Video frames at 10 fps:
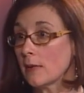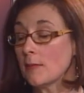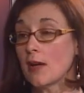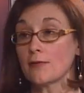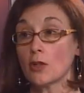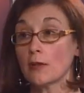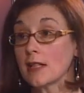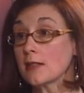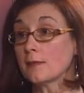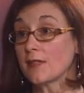Maybe you have mm-hmm. to go mm-hmm.
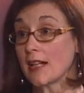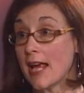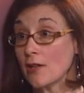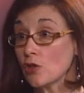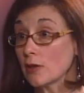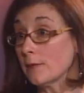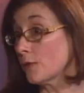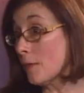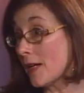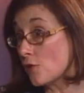get some financial
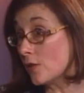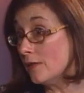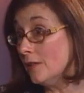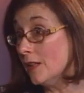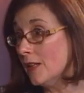information